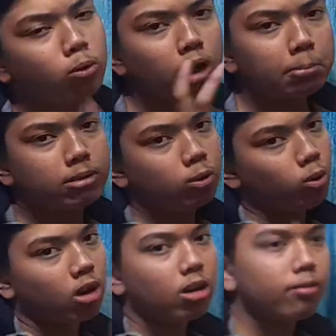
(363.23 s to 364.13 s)
pull up the
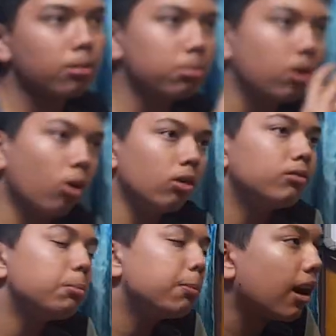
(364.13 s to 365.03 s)
water from the all
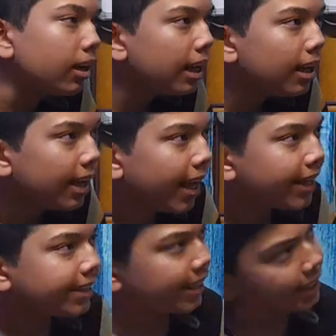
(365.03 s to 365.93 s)
of the plant,
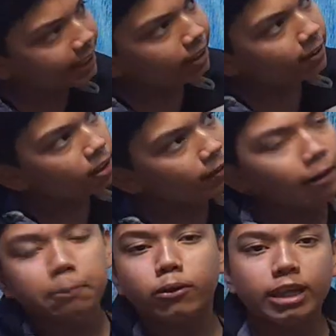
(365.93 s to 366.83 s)
and then it
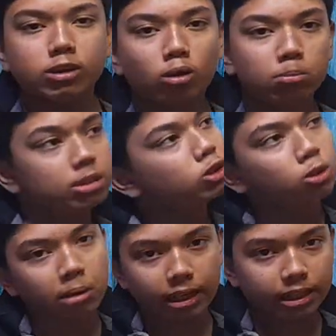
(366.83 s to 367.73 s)
evaporates from the
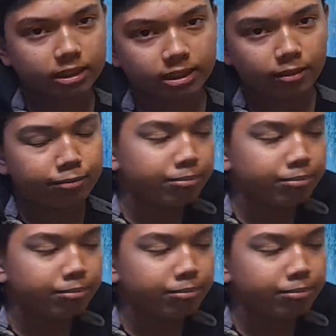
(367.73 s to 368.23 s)
stomata itself.